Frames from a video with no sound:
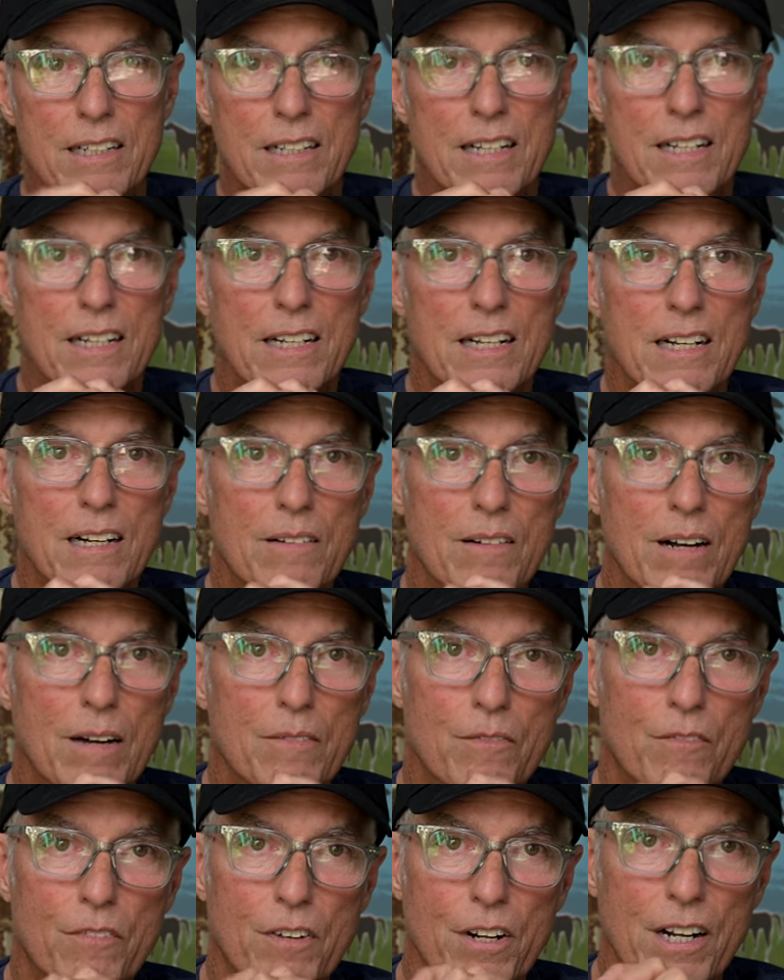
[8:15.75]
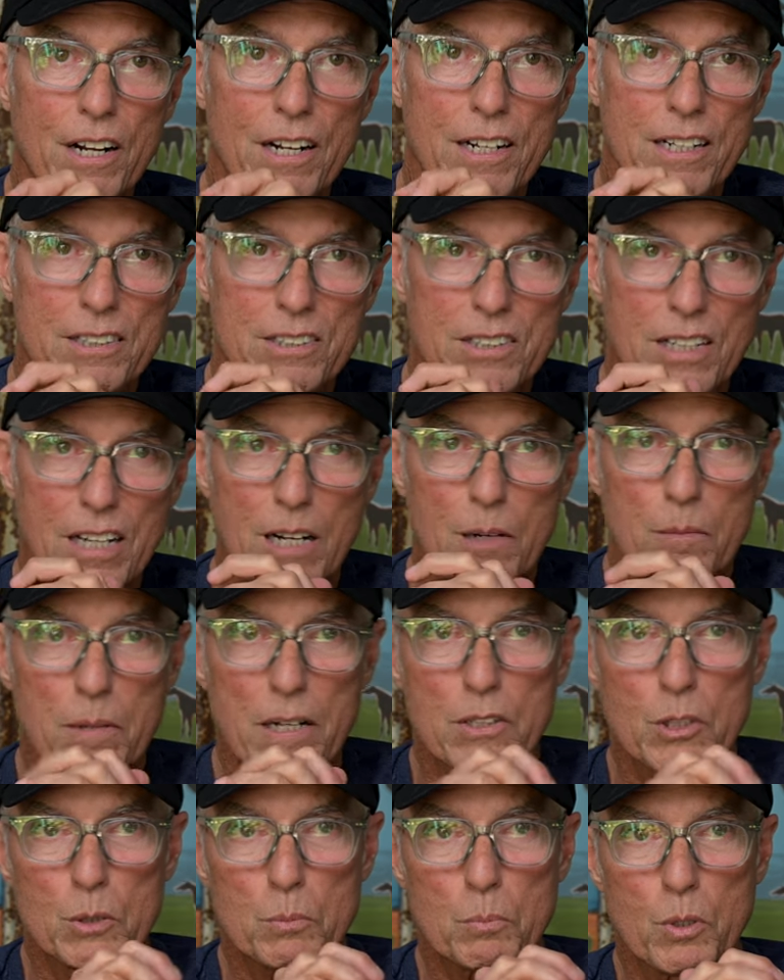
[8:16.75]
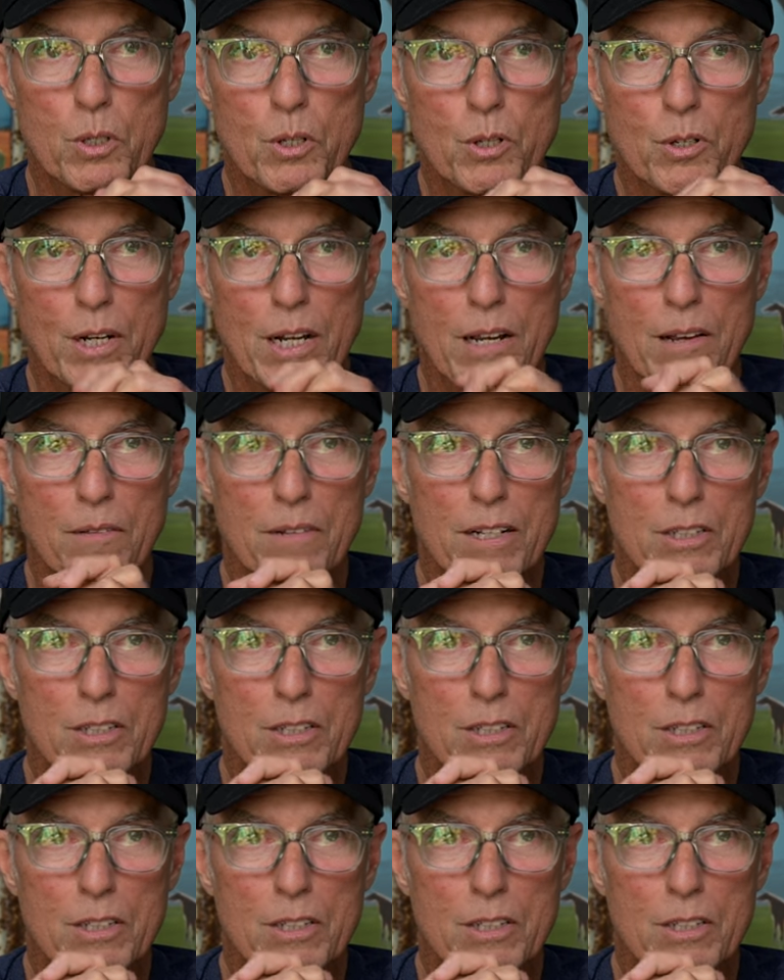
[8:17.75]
I'm very excited about this program,